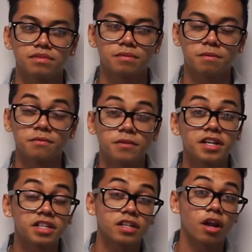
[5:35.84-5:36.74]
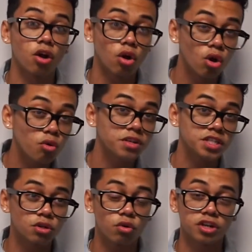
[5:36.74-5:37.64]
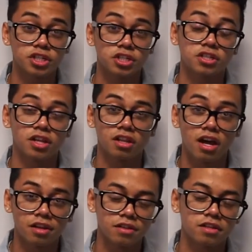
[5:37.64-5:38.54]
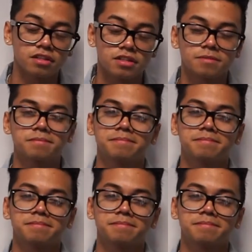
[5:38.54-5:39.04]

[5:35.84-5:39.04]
The professor that always questions a lot of things.